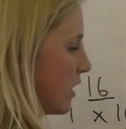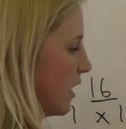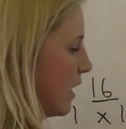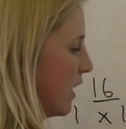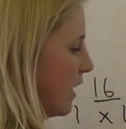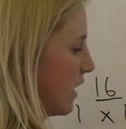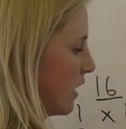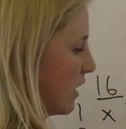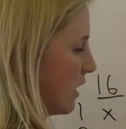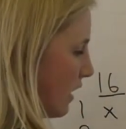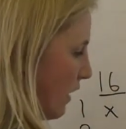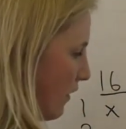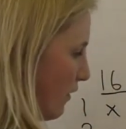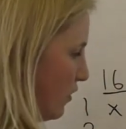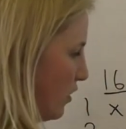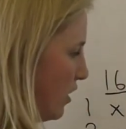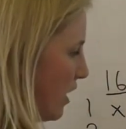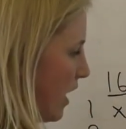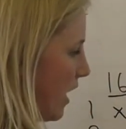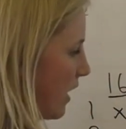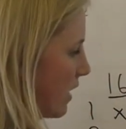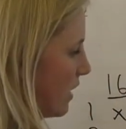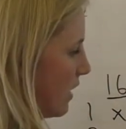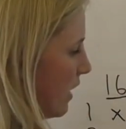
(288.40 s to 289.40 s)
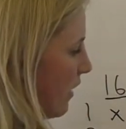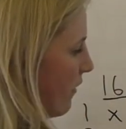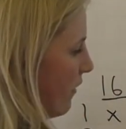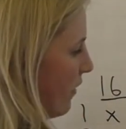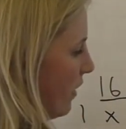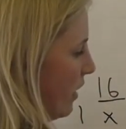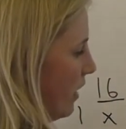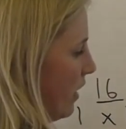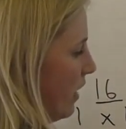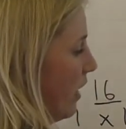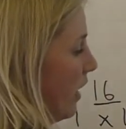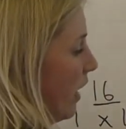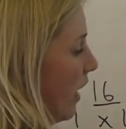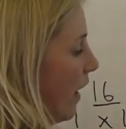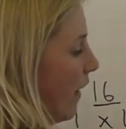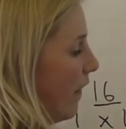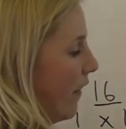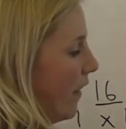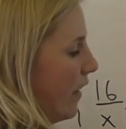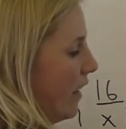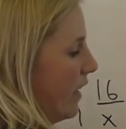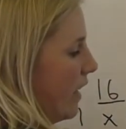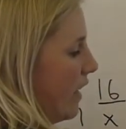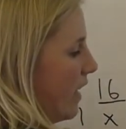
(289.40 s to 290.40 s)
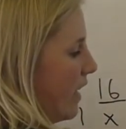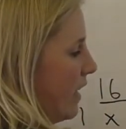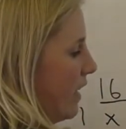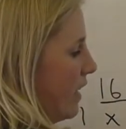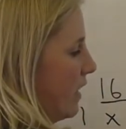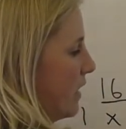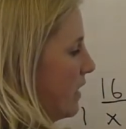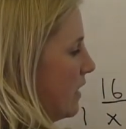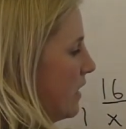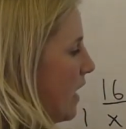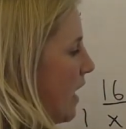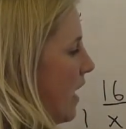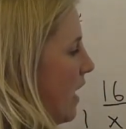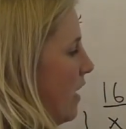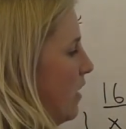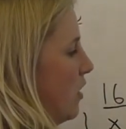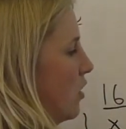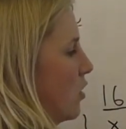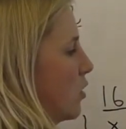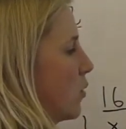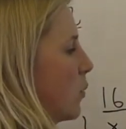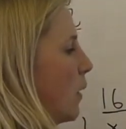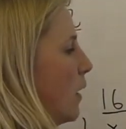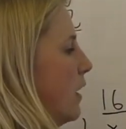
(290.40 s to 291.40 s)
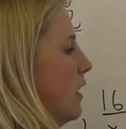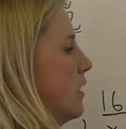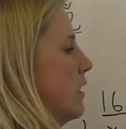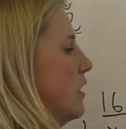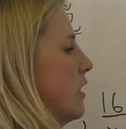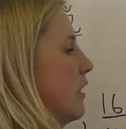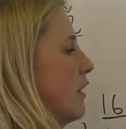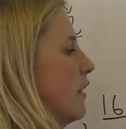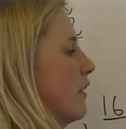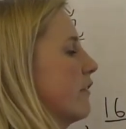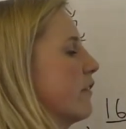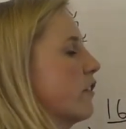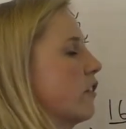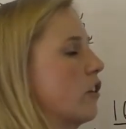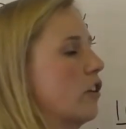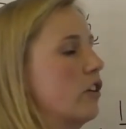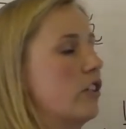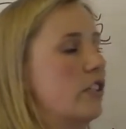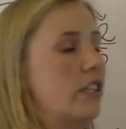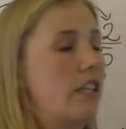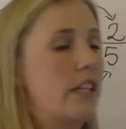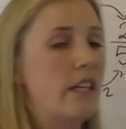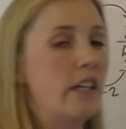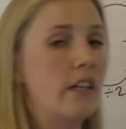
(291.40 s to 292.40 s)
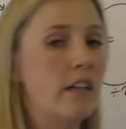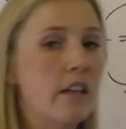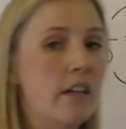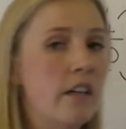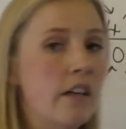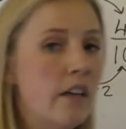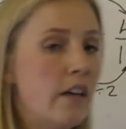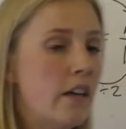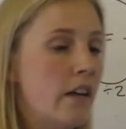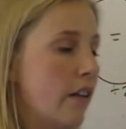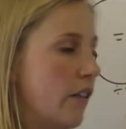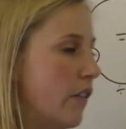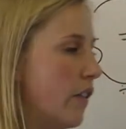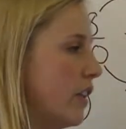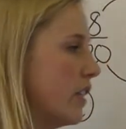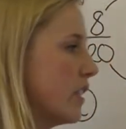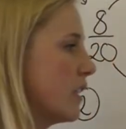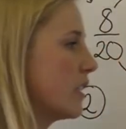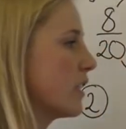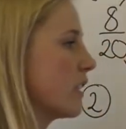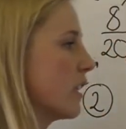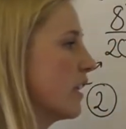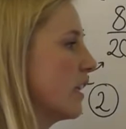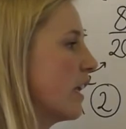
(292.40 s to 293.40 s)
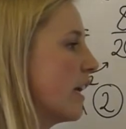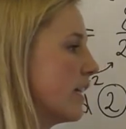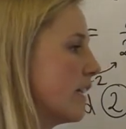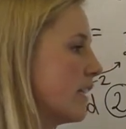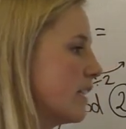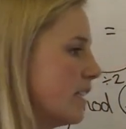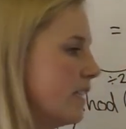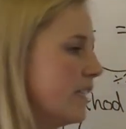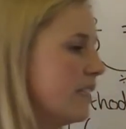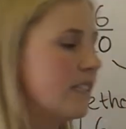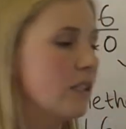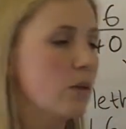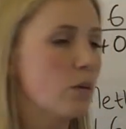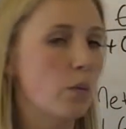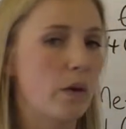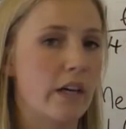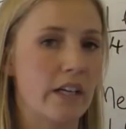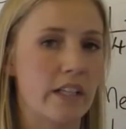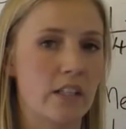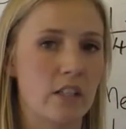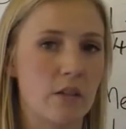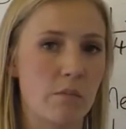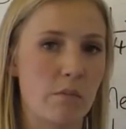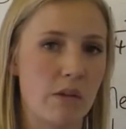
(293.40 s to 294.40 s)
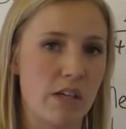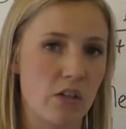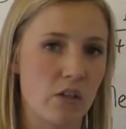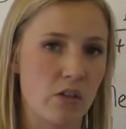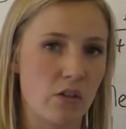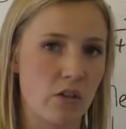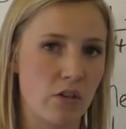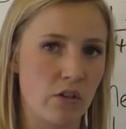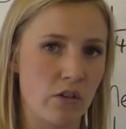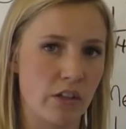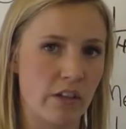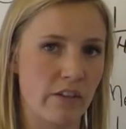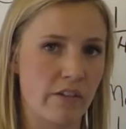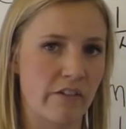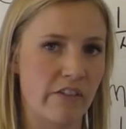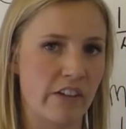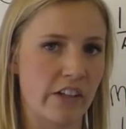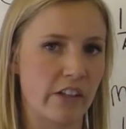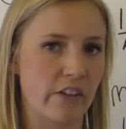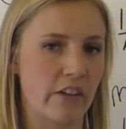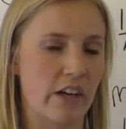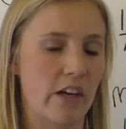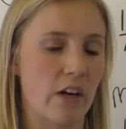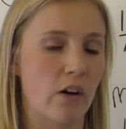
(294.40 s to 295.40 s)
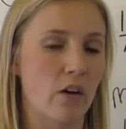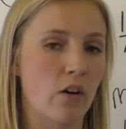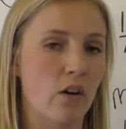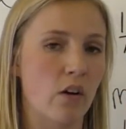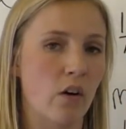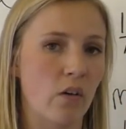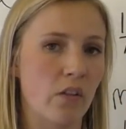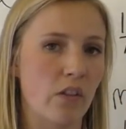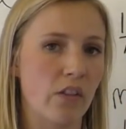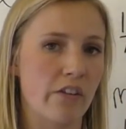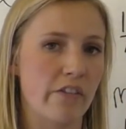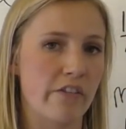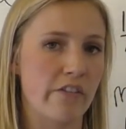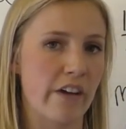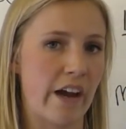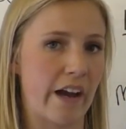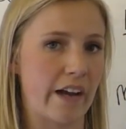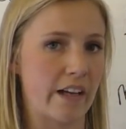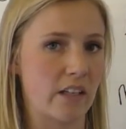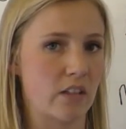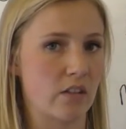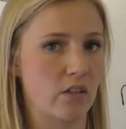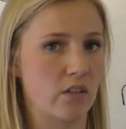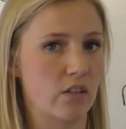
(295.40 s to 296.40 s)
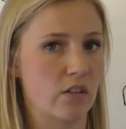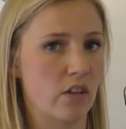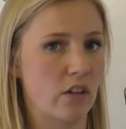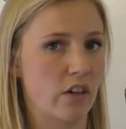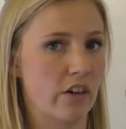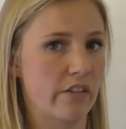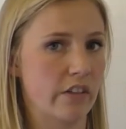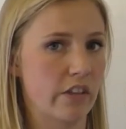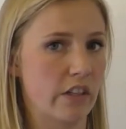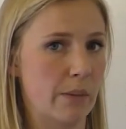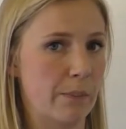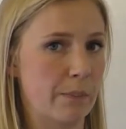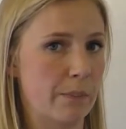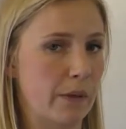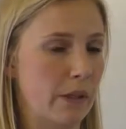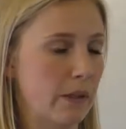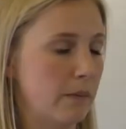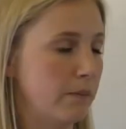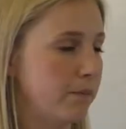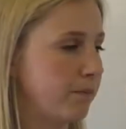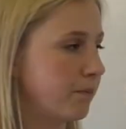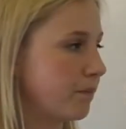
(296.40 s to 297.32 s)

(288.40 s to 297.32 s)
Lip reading: 6, I've checked 7, and then 8, 10, 20, 40. This is a nice easy way to make sure you can figure out all the factors of a number.